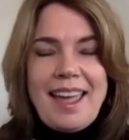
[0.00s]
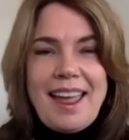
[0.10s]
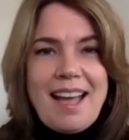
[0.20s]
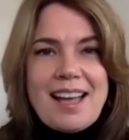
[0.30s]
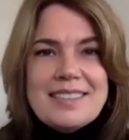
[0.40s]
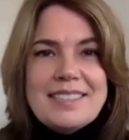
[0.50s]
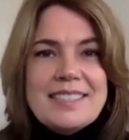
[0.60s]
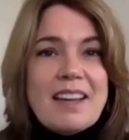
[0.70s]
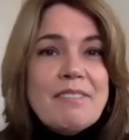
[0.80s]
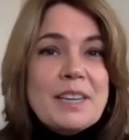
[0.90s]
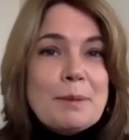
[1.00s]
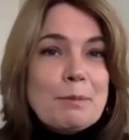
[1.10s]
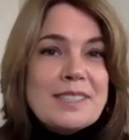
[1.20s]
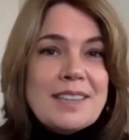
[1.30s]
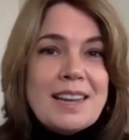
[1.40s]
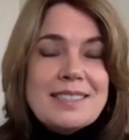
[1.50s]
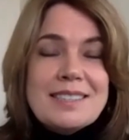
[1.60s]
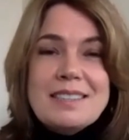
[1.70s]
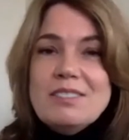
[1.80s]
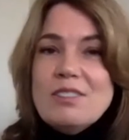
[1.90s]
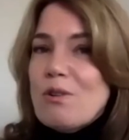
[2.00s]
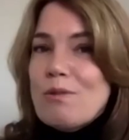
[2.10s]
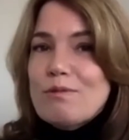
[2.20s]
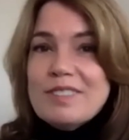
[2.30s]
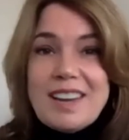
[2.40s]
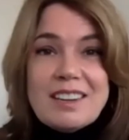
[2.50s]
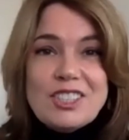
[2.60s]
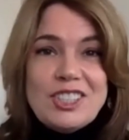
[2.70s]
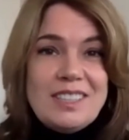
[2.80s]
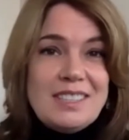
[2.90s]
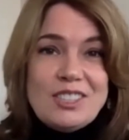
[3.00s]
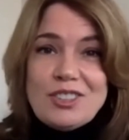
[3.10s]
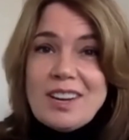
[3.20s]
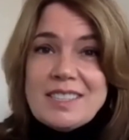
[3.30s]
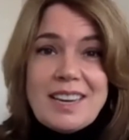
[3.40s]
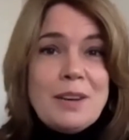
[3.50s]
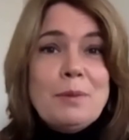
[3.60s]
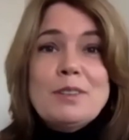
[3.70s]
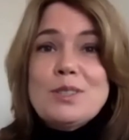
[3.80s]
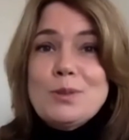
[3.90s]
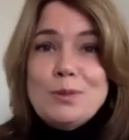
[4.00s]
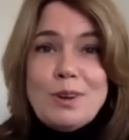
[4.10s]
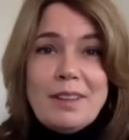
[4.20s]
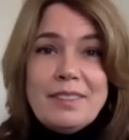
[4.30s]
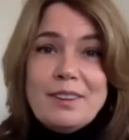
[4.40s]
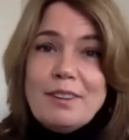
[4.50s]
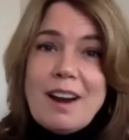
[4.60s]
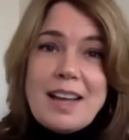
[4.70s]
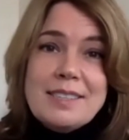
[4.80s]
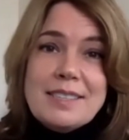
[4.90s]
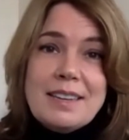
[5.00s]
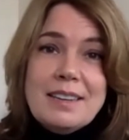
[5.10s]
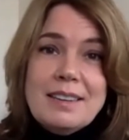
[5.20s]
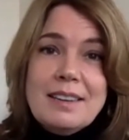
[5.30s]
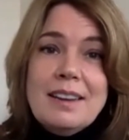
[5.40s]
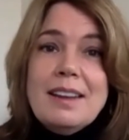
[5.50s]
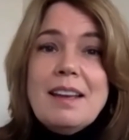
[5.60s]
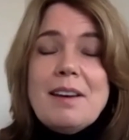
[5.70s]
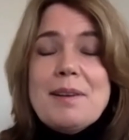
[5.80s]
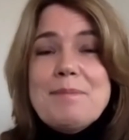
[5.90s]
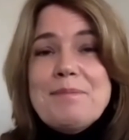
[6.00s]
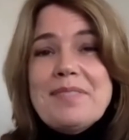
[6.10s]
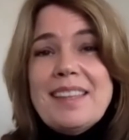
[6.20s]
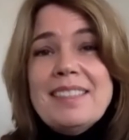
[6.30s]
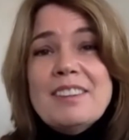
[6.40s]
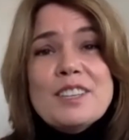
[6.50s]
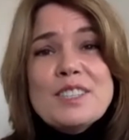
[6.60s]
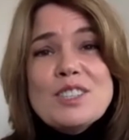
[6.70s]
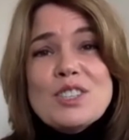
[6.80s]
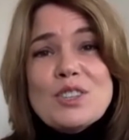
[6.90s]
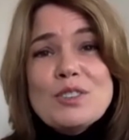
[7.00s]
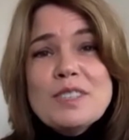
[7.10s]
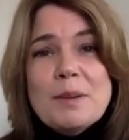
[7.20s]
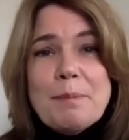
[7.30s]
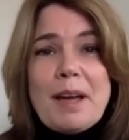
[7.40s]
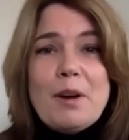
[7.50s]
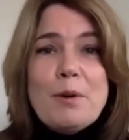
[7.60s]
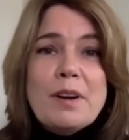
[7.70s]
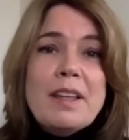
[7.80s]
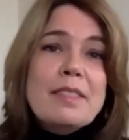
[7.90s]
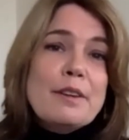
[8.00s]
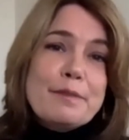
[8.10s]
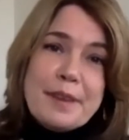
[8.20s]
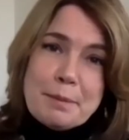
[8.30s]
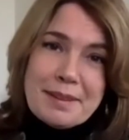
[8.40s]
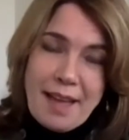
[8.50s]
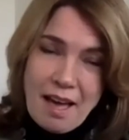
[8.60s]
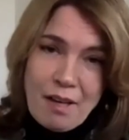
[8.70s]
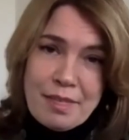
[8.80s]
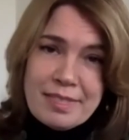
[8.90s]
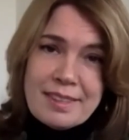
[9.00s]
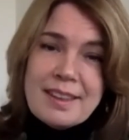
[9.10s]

And seventy percent see no reduction in stress anywhere soon on the horizon. Um, they're concerned about their family health